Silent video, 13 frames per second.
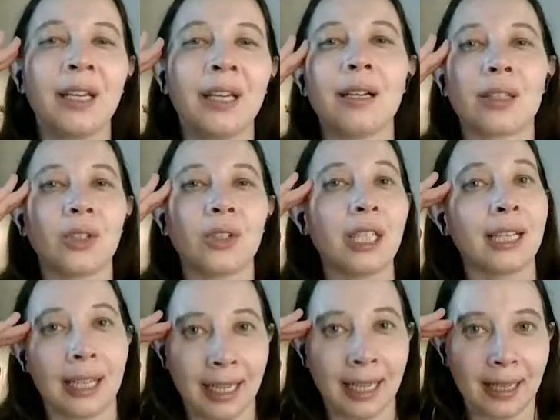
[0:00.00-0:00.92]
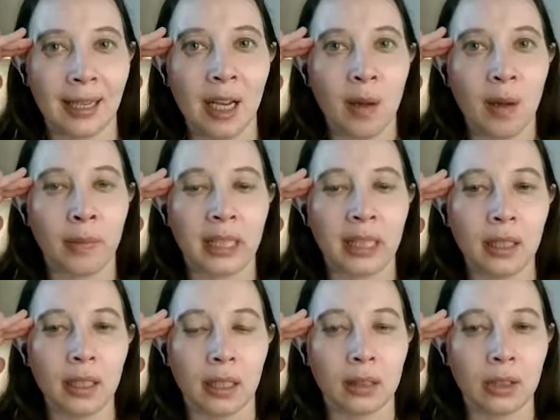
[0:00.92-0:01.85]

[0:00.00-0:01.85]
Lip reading: and so she had a kid, but you know,